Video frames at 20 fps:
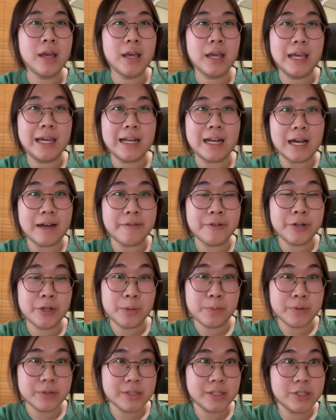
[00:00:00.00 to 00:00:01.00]
and after your
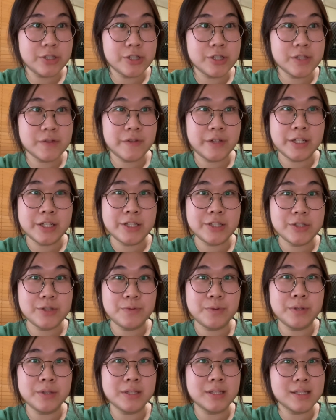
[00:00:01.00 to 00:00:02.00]
procedure is finished,
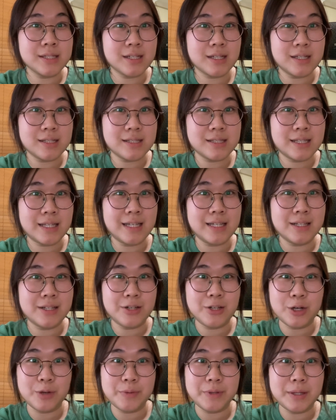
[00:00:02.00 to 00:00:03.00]
we will discuss and
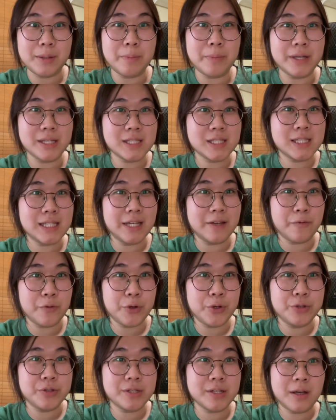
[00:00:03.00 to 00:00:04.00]
determine the best day for
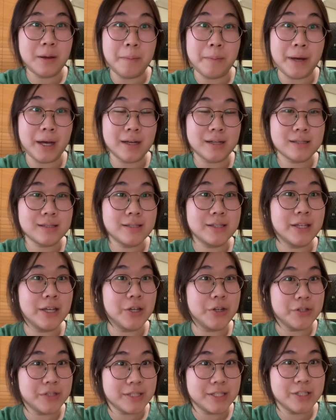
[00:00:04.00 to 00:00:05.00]
you to come back to get
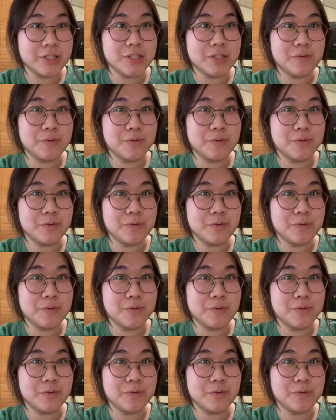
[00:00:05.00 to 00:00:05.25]
your stitches